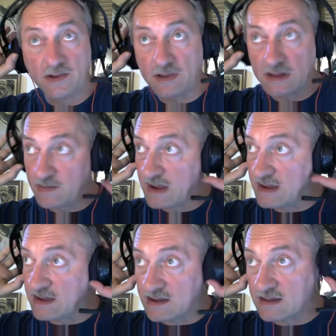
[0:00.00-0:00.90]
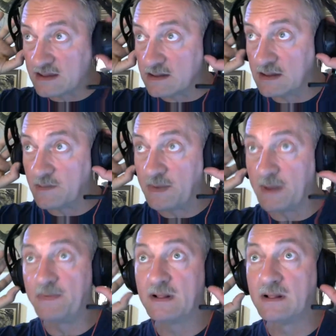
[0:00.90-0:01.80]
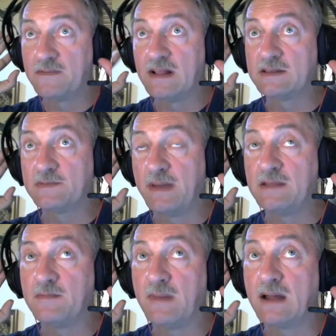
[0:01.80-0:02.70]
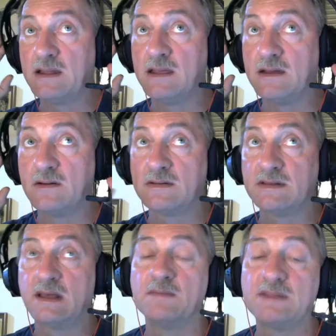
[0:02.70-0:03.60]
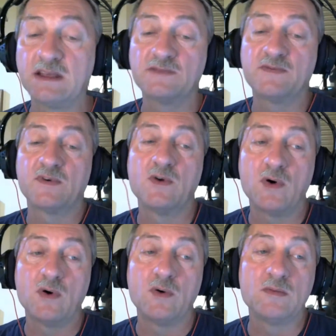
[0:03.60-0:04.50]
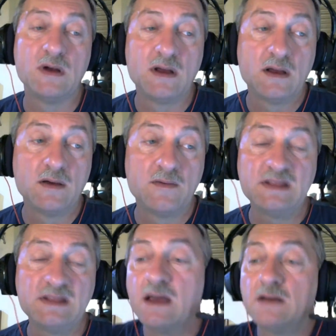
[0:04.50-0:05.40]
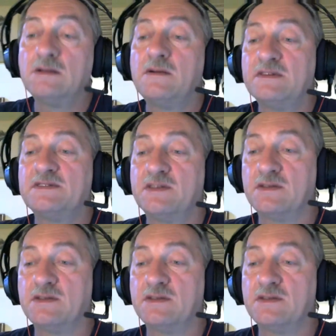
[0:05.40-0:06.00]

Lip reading: it means the people will spend money on some things for home when they are nervous.